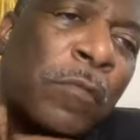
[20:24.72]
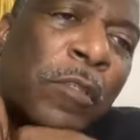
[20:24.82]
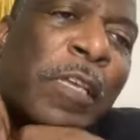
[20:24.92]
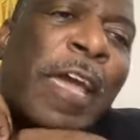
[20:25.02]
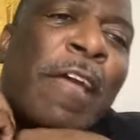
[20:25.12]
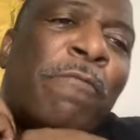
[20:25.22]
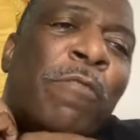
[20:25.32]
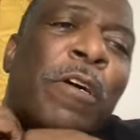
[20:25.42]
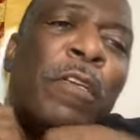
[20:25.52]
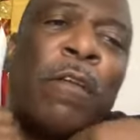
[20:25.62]
Side
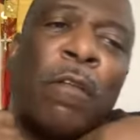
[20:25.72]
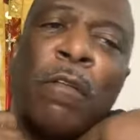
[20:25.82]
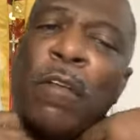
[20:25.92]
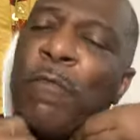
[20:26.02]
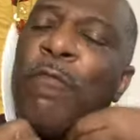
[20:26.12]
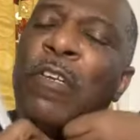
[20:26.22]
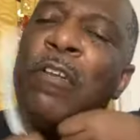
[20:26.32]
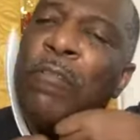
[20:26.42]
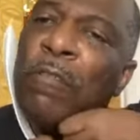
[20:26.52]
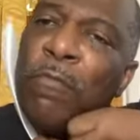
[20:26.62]
one, the
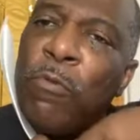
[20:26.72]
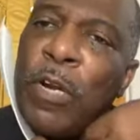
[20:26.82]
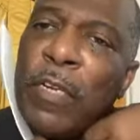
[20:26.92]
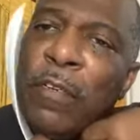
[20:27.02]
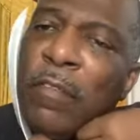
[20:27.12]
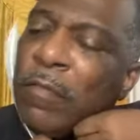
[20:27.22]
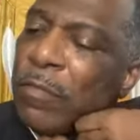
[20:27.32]
one.